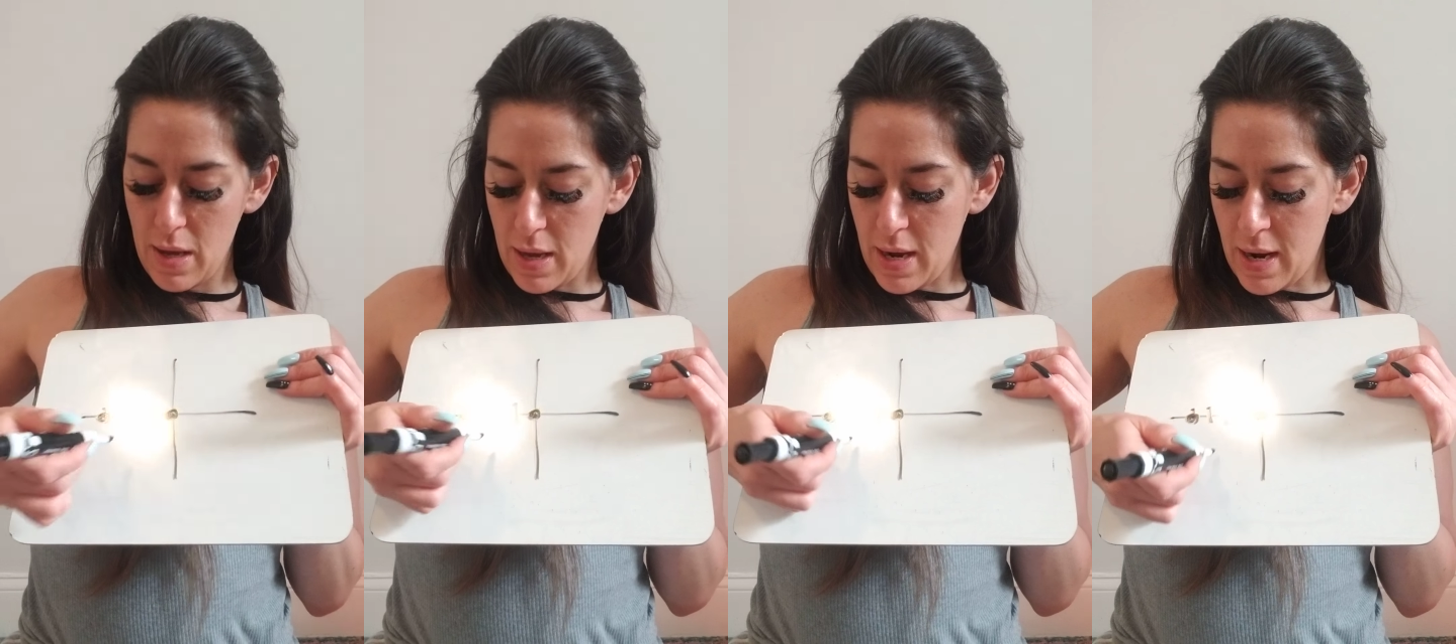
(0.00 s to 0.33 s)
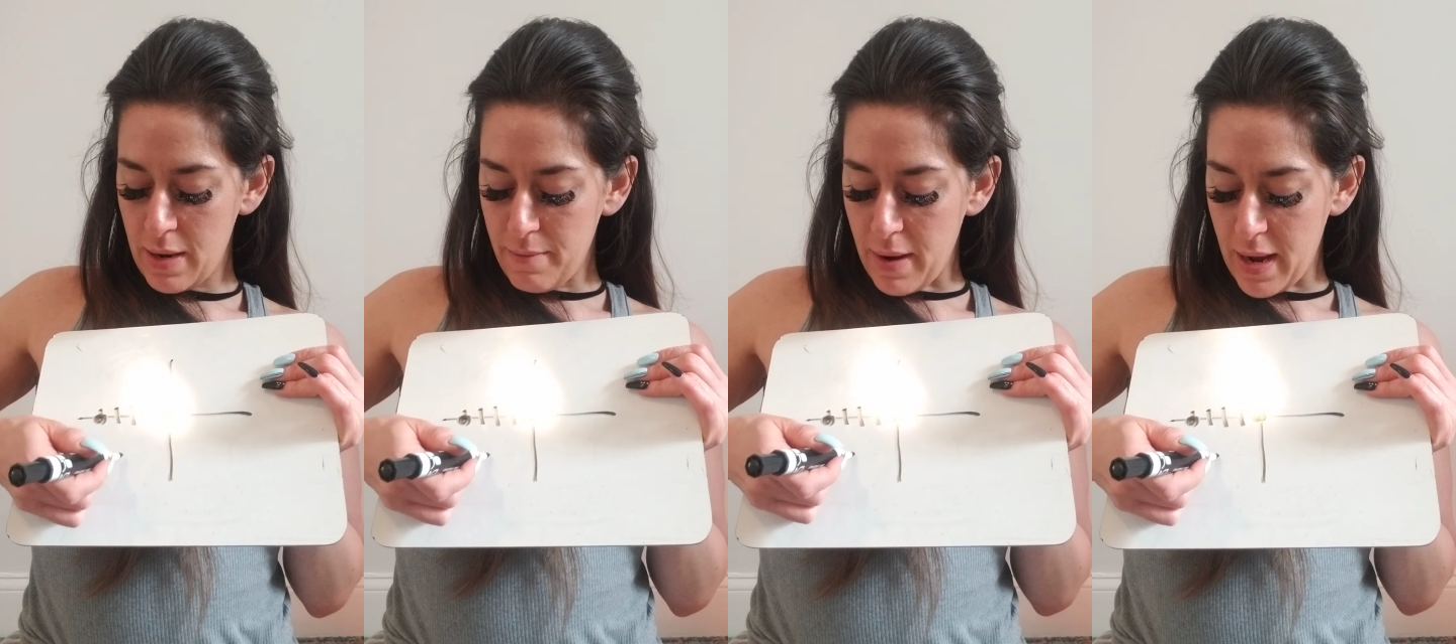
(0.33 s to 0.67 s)

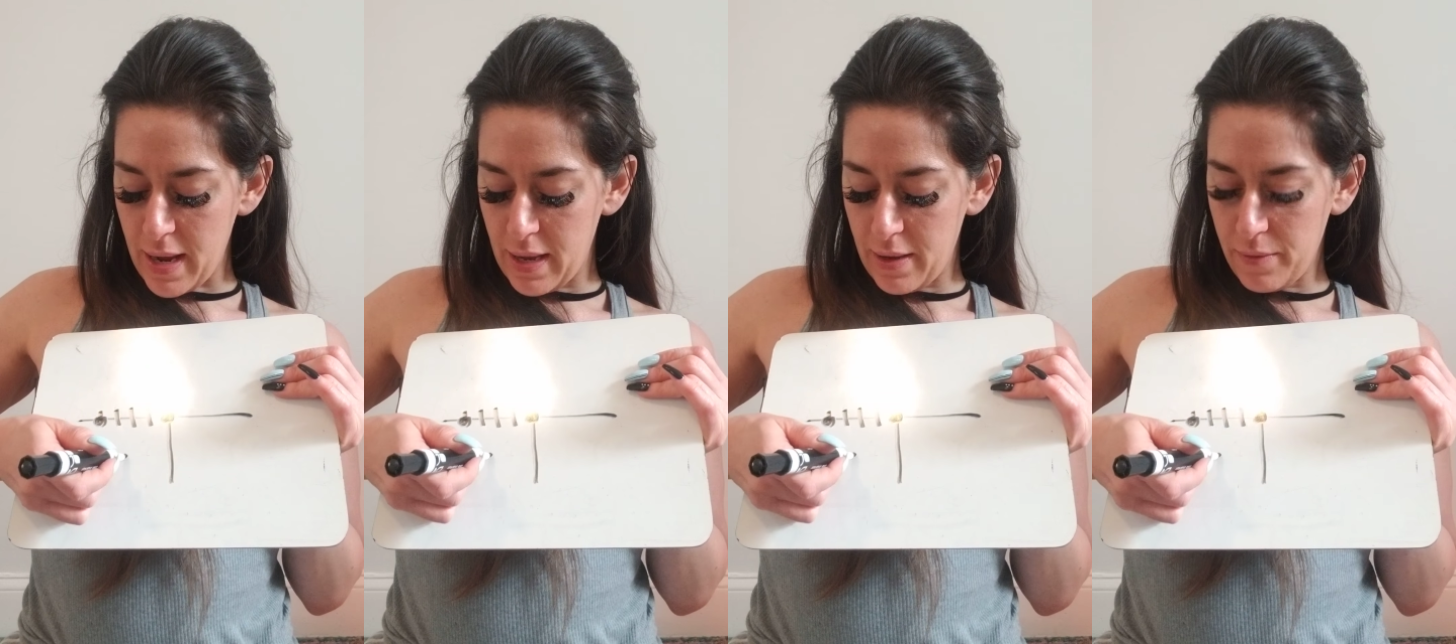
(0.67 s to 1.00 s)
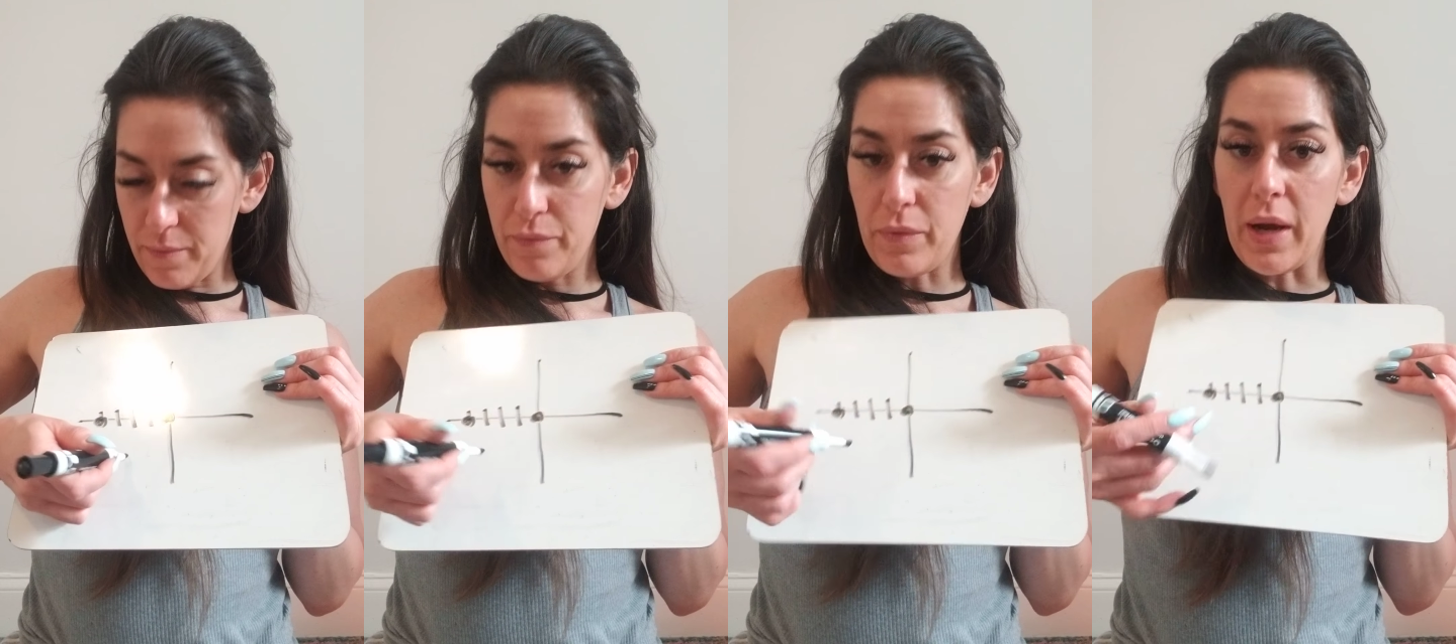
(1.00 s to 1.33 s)
And
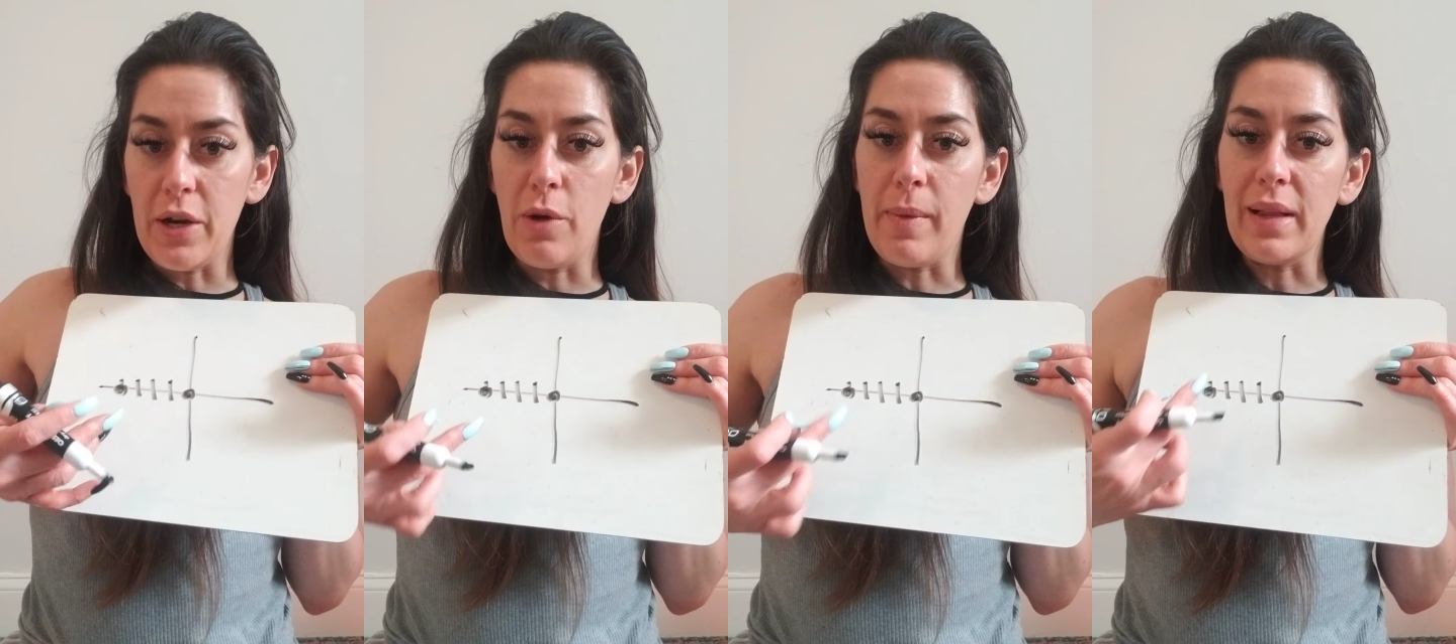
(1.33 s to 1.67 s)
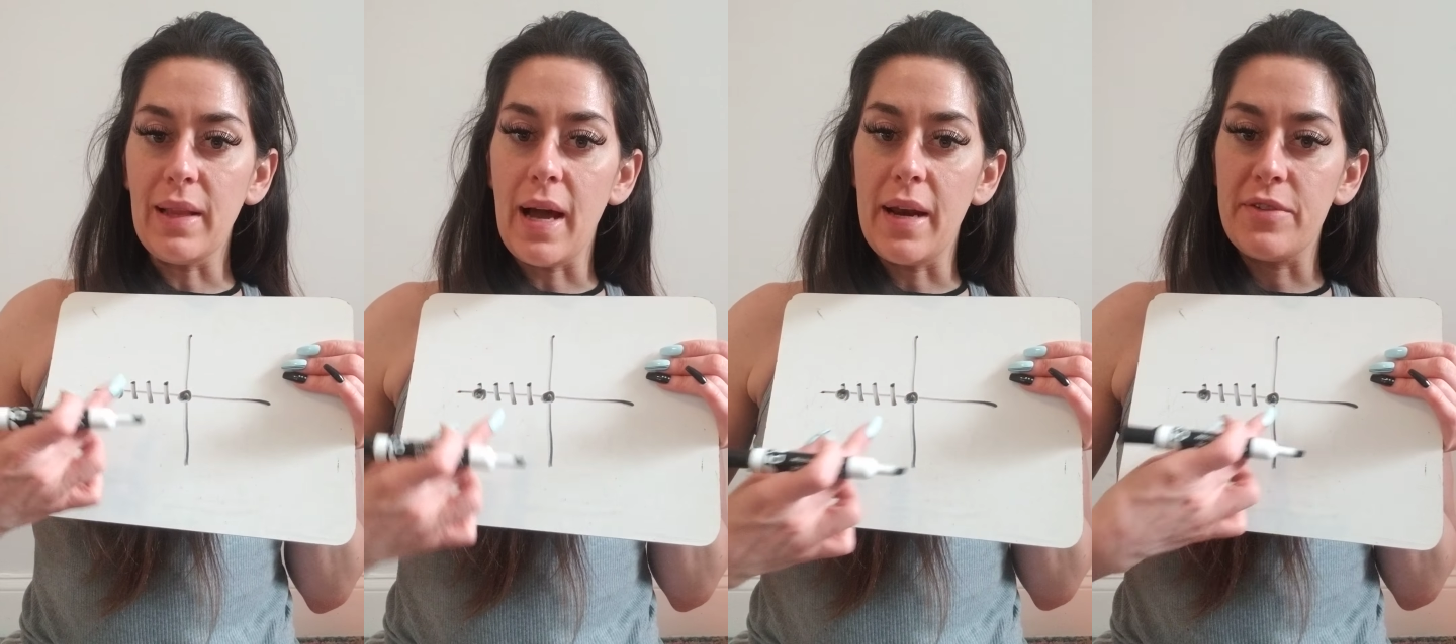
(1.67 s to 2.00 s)
I know my
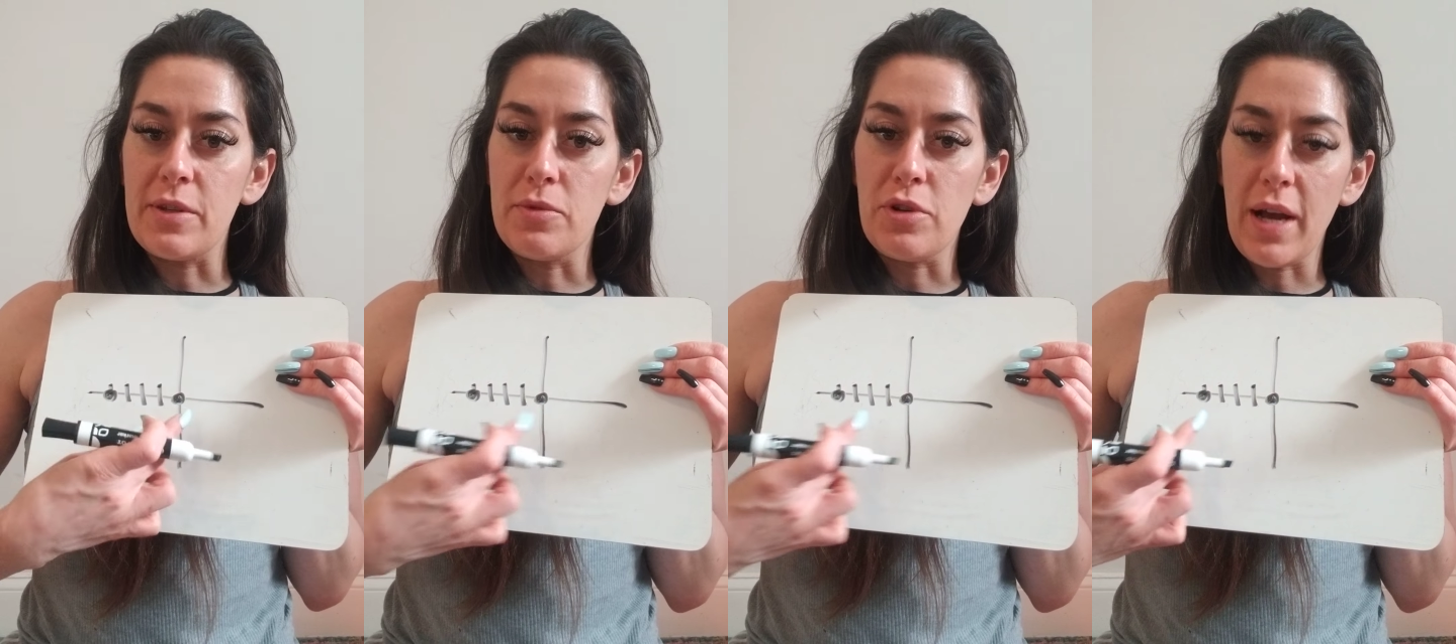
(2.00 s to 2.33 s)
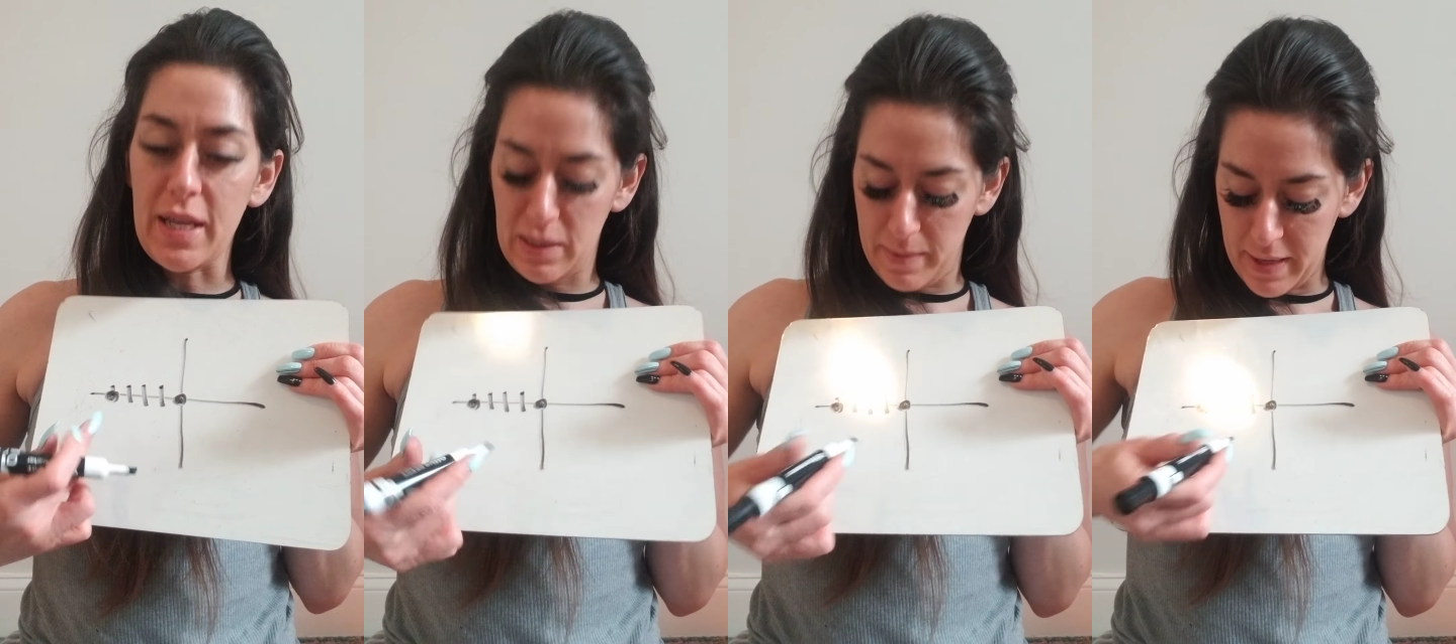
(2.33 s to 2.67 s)
line of symmetry
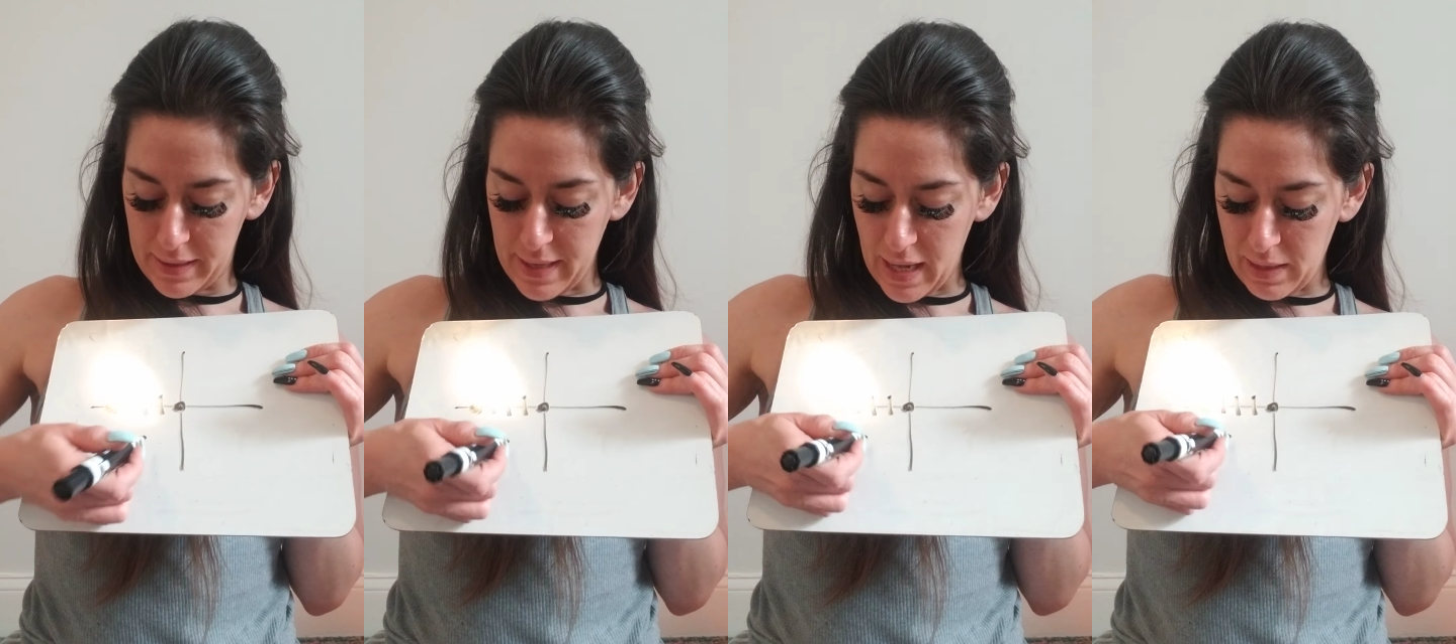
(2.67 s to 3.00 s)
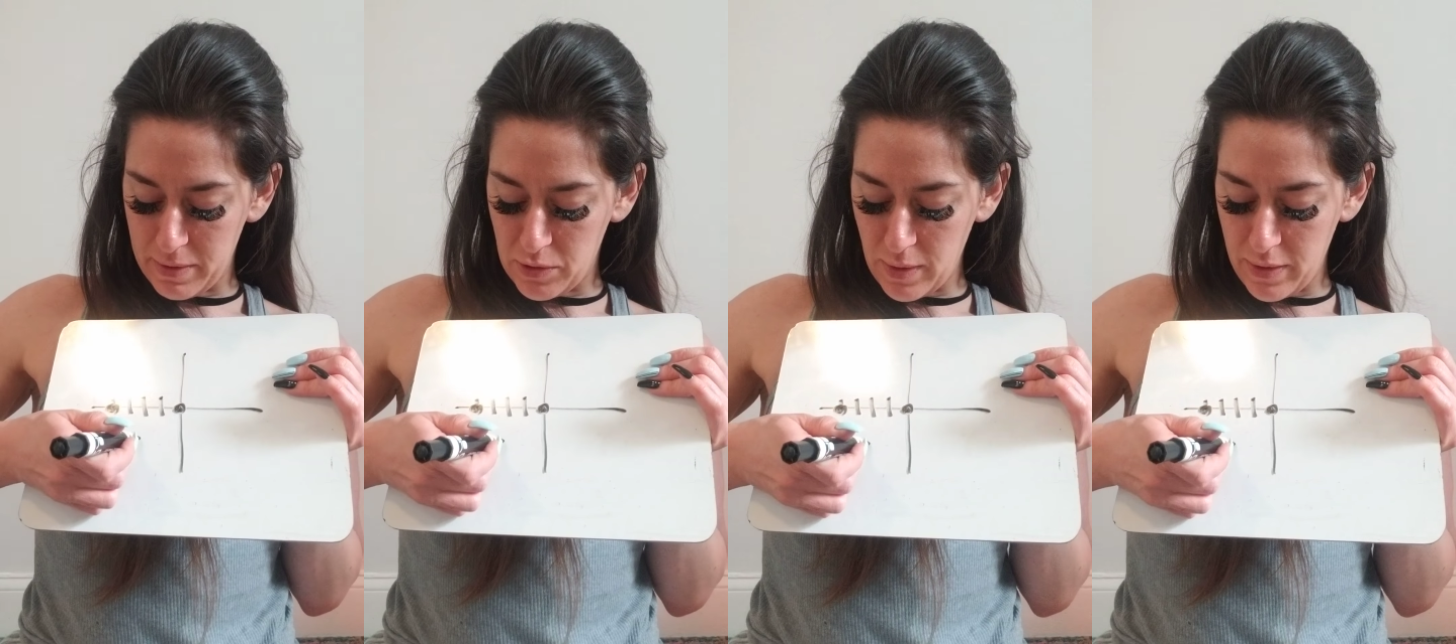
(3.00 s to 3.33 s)
has to be exactly
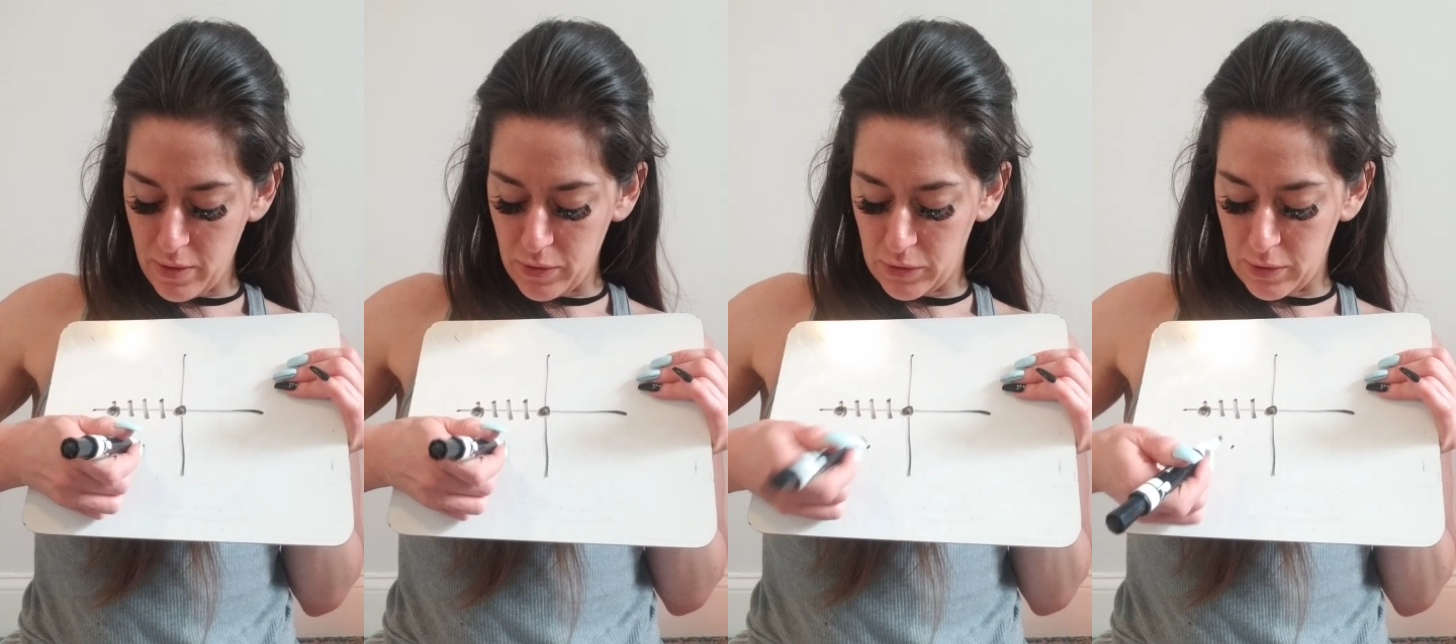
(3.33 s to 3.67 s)
between those,